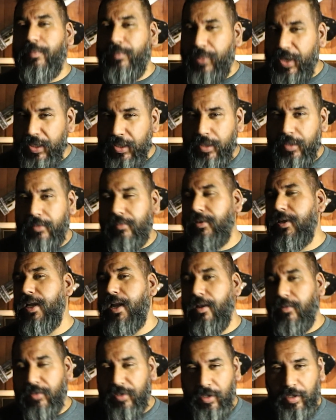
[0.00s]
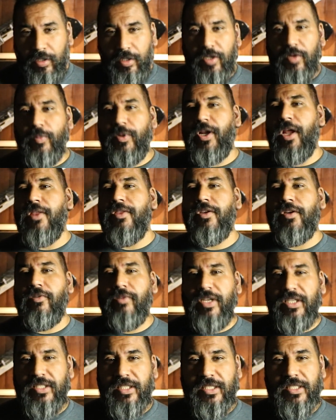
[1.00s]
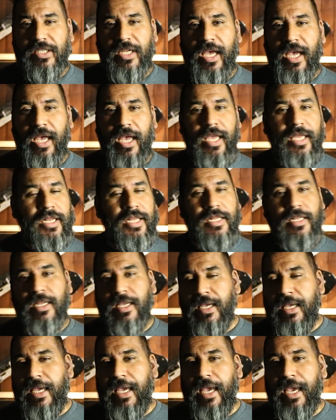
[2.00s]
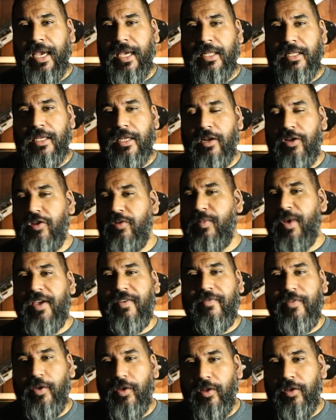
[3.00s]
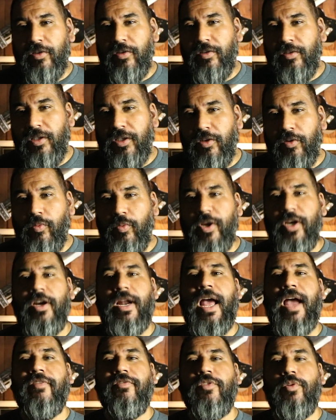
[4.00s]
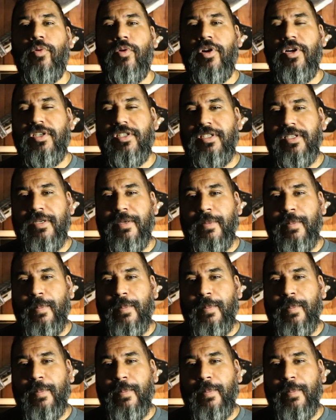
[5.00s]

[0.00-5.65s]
but they're a little bit on the greasy side, and you may feel a little weird afterwards.